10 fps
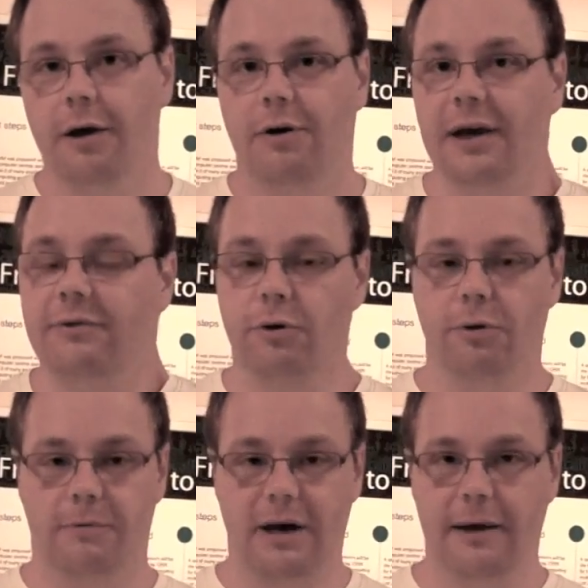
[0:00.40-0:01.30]
Okay,
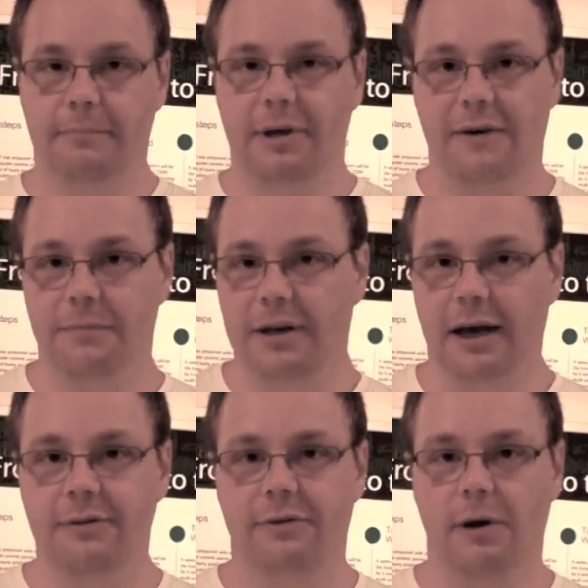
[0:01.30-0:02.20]
so I'm Gavin
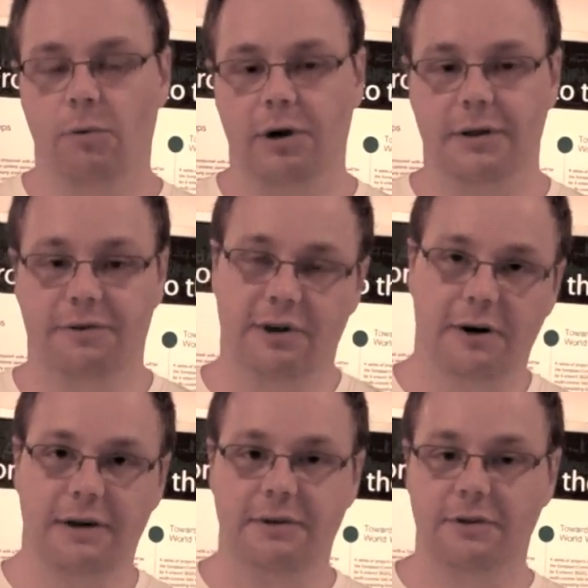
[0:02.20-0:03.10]
McCance, I work in the
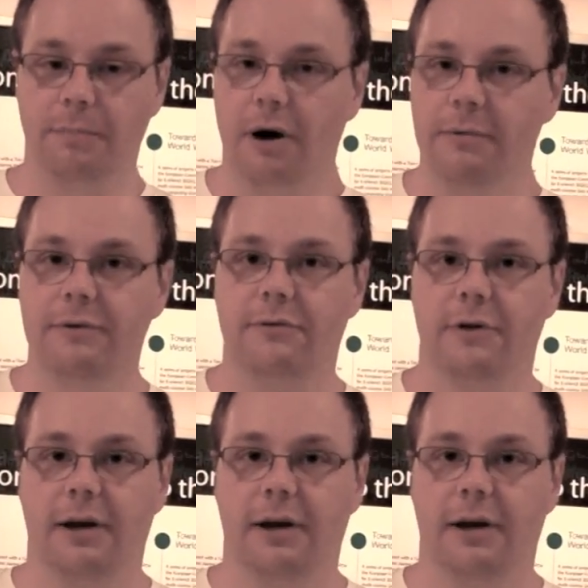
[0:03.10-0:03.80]
CERN IT department.